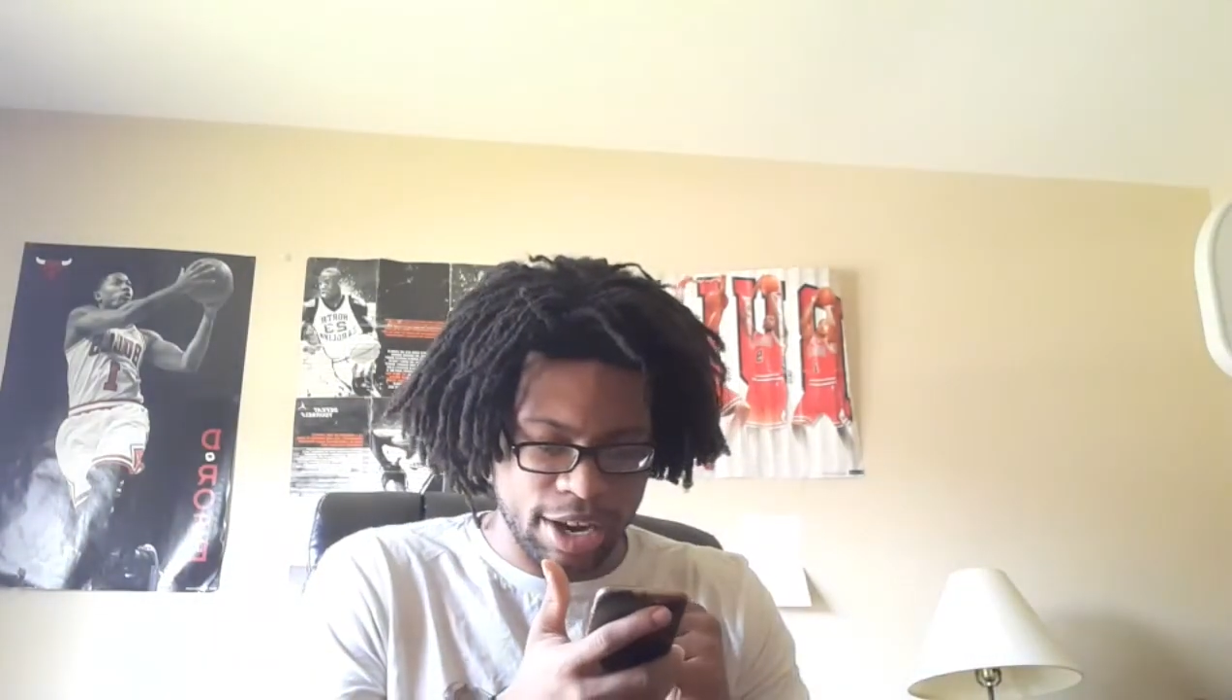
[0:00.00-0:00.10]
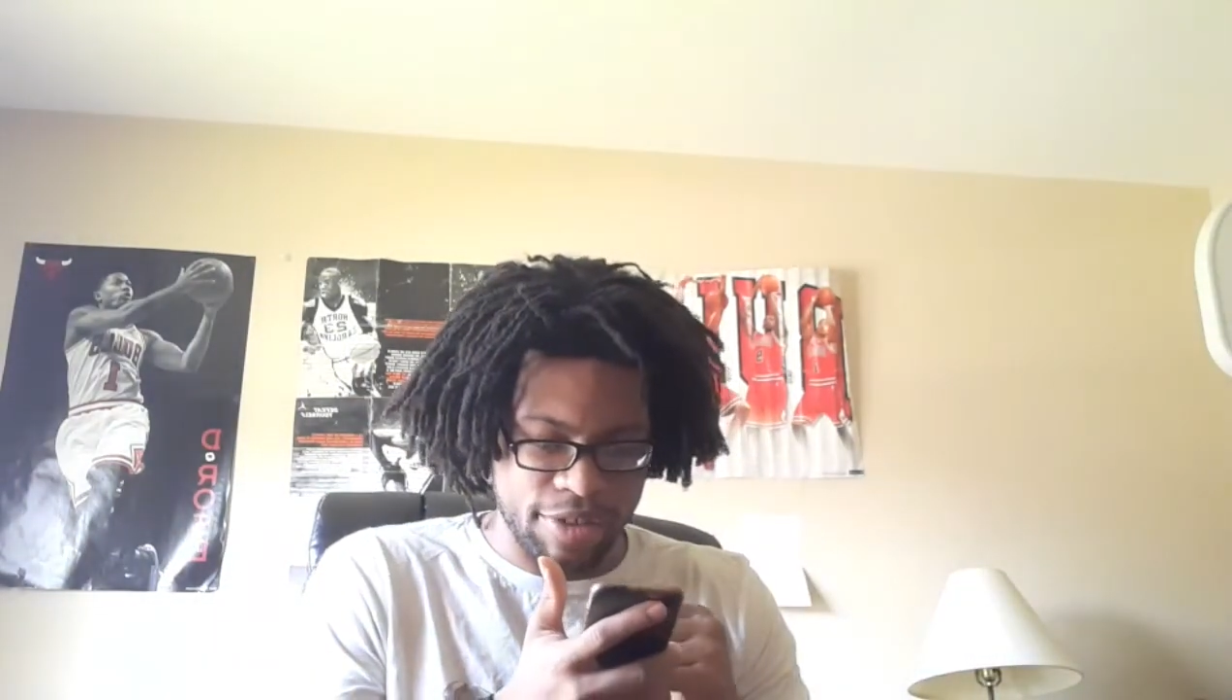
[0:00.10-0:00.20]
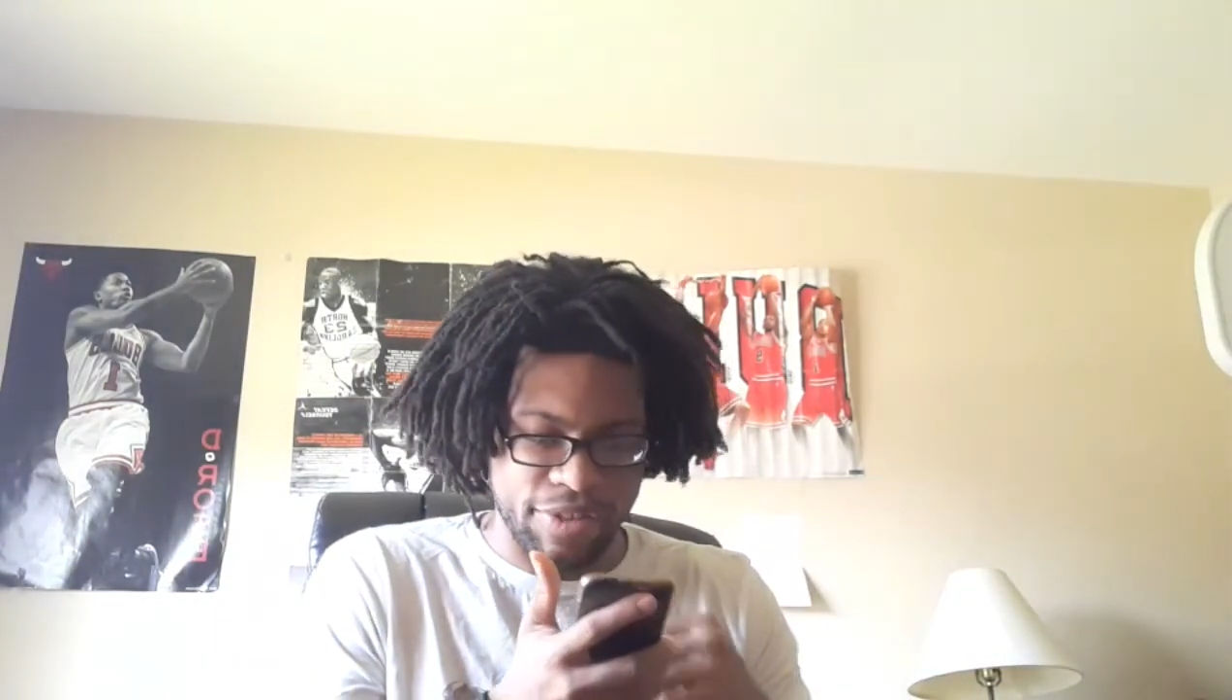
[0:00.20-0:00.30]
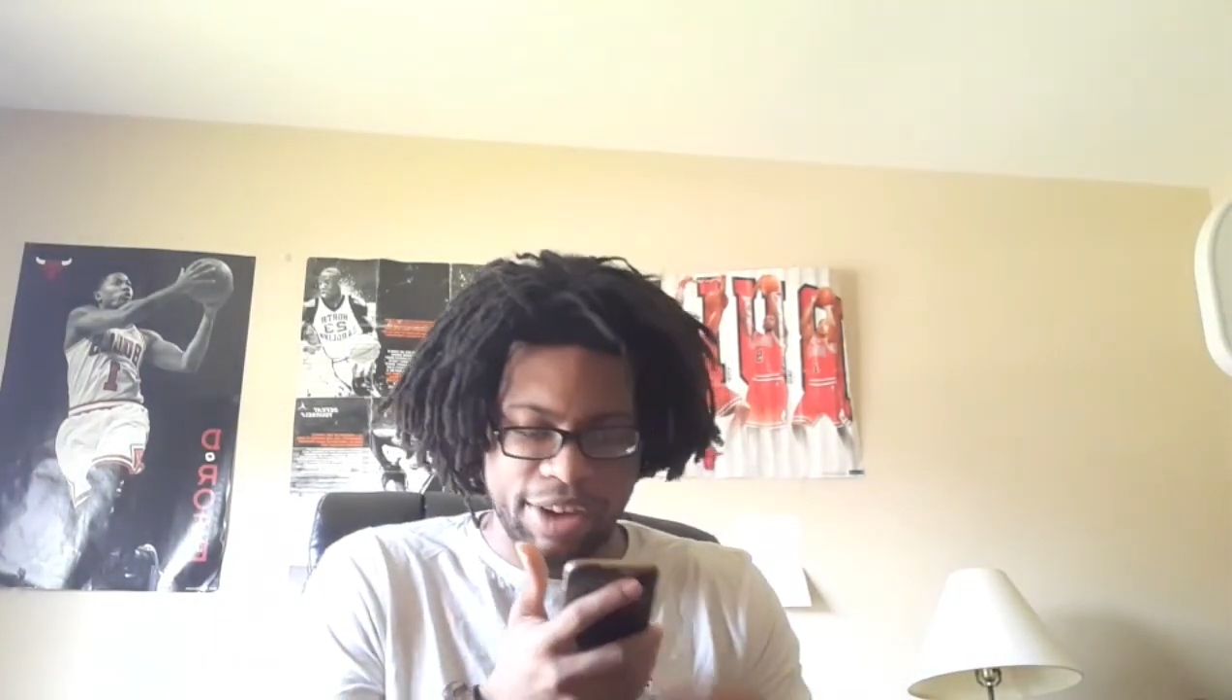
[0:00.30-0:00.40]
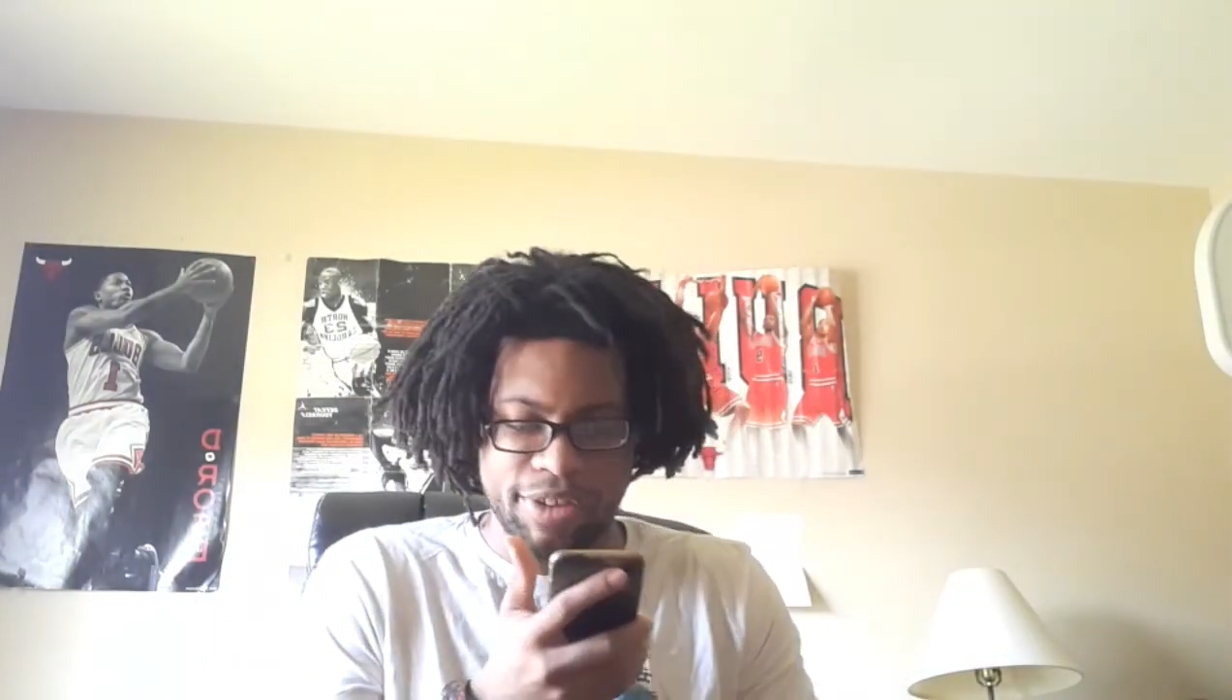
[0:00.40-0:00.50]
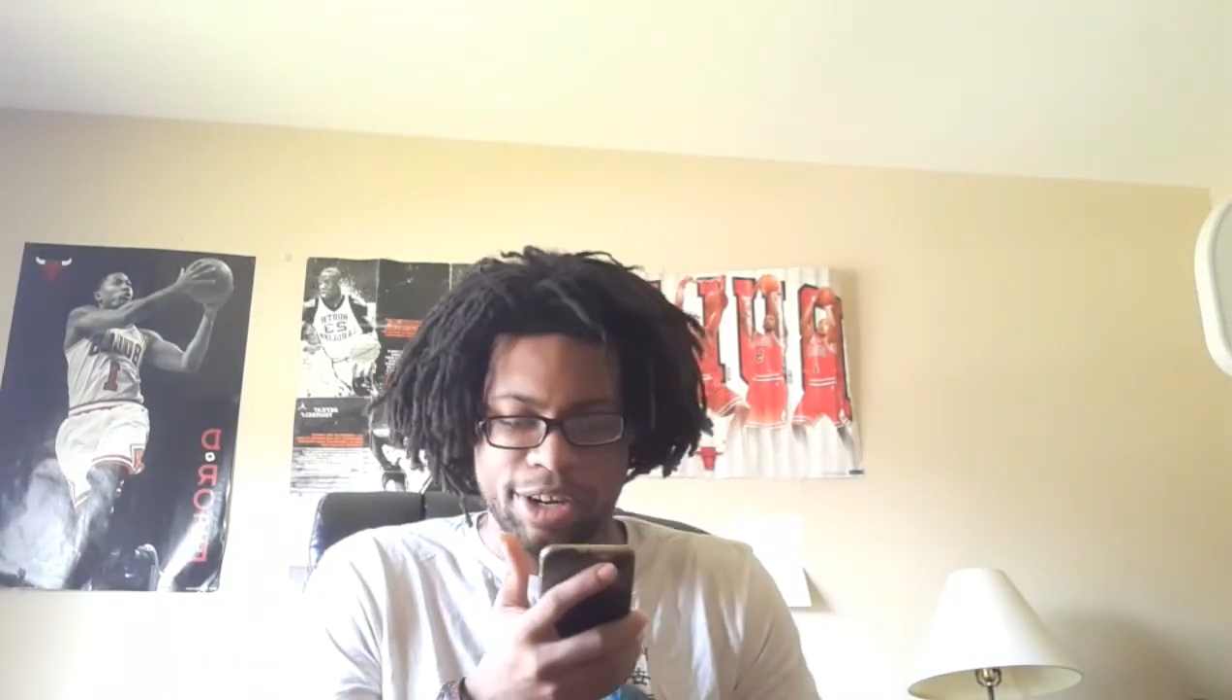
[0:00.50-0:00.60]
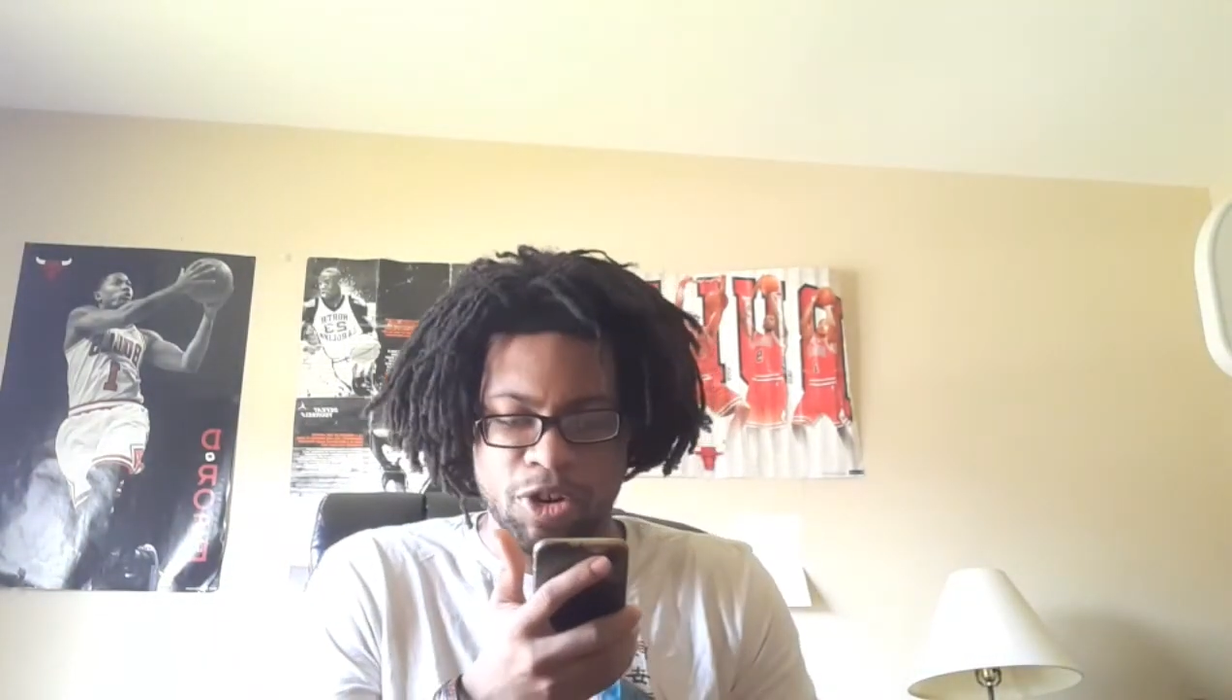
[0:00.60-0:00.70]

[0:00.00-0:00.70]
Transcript: favorite